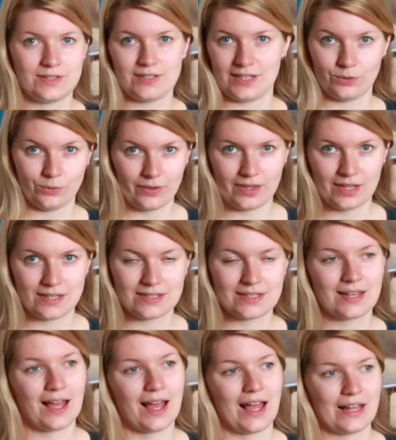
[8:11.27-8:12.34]
deal with it
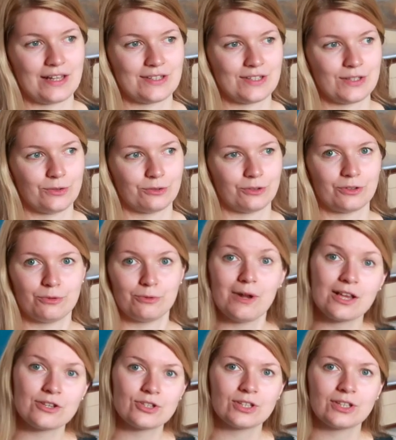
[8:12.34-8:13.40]
and you're
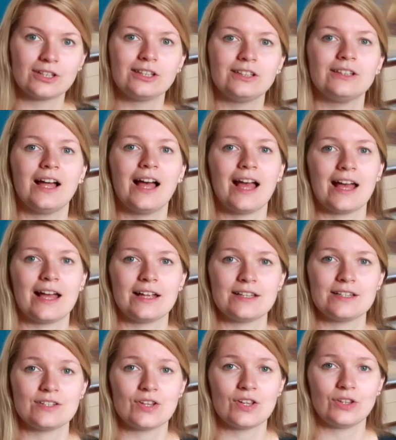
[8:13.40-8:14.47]
rational
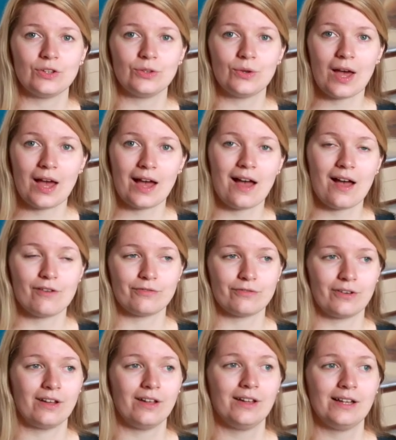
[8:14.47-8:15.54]
and you
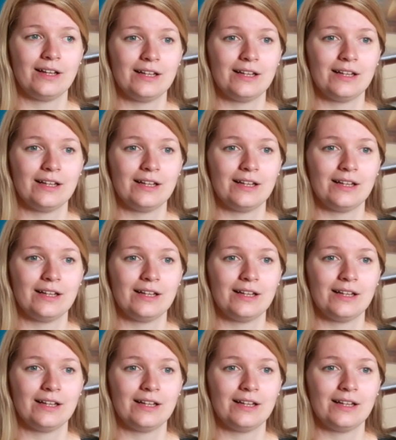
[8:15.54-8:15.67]
have